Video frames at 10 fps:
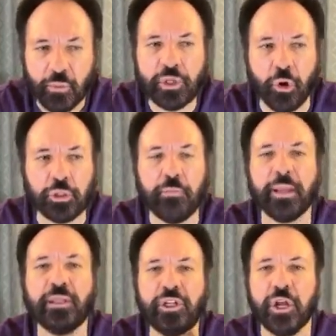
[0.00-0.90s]
We talked
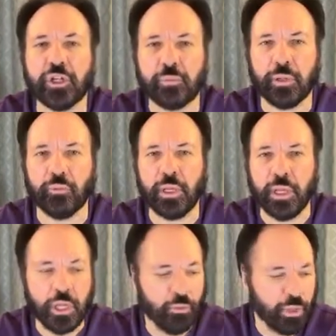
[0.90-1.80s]
about the judgment.
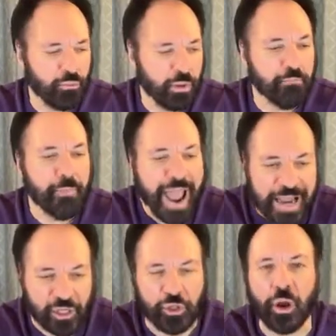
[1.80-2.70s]
We, we, we
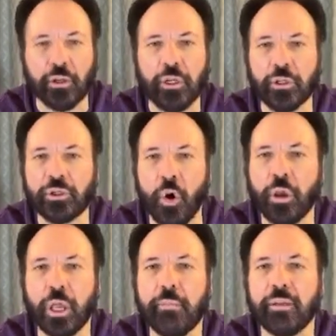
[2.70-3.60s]
majored on
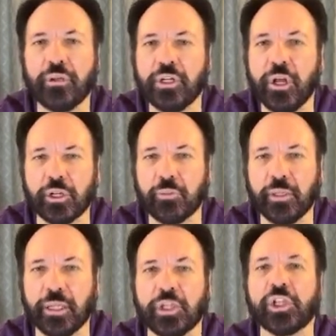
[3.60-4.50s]
talking about the
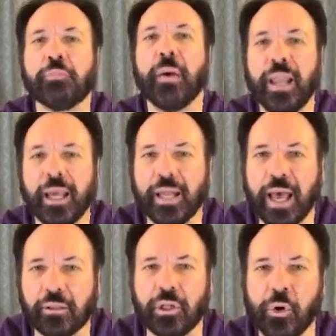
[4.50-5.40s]
judgment and spelling
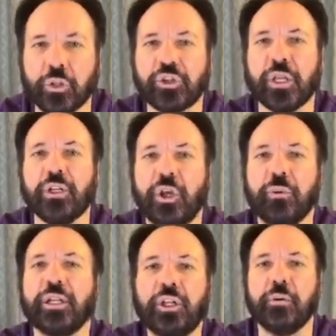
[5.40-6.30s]
it out. The Lord said,
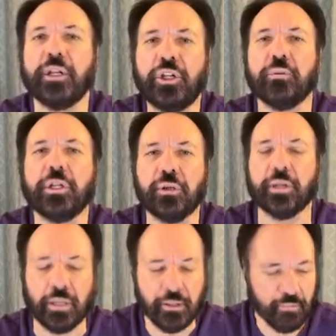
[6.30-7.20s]
do it, do it, do it,
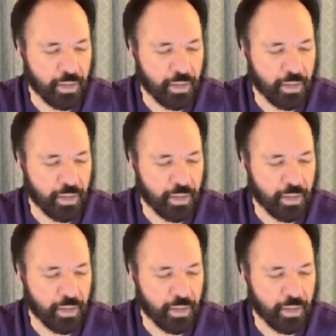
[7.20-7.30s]
do it.